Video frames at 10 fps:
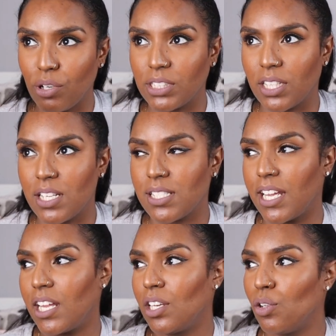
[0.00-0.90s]
products,
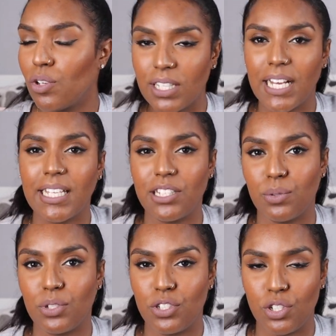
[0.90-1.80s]
they look like they
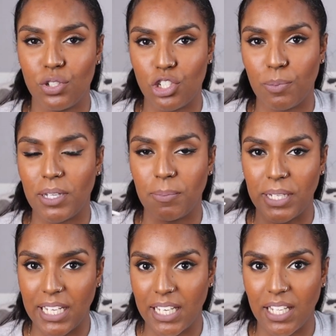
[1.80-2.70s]
do a good job at the
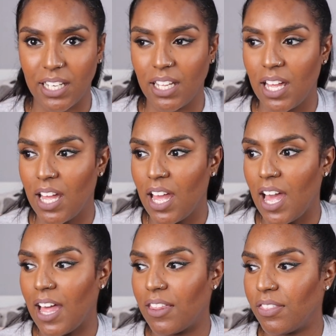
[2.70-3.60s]
beginning,
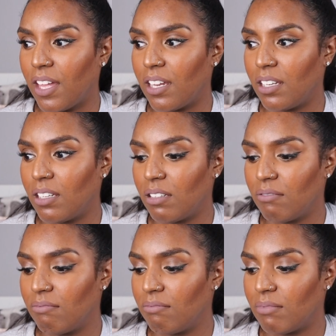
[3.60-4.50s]
and then
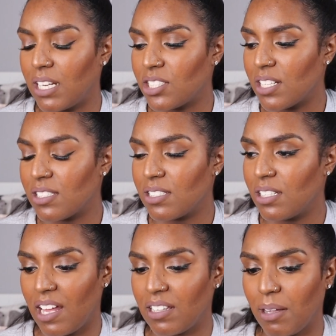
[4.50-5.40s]
they just
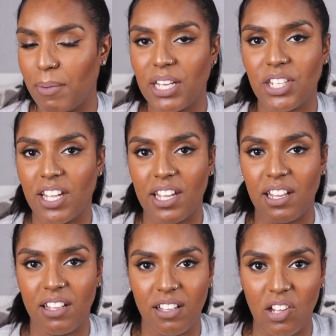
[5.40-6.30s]
end up making your
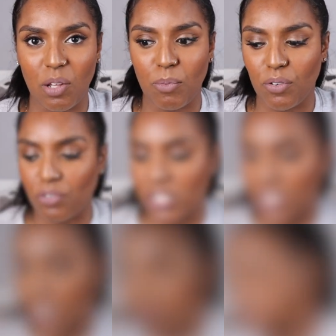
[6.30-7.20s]
hair a lot more
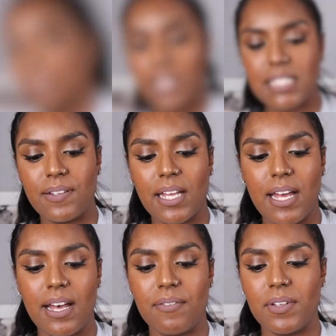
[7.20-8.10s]
frizzy. So the next thing I
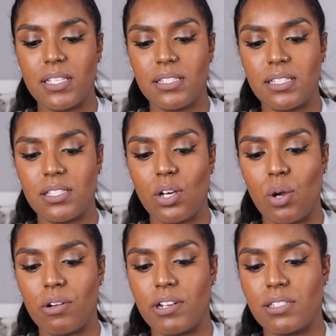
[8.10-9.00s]
have is this
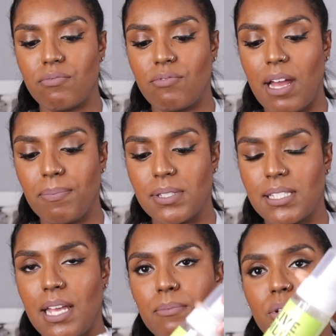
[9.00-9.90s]
ORS Wrap Set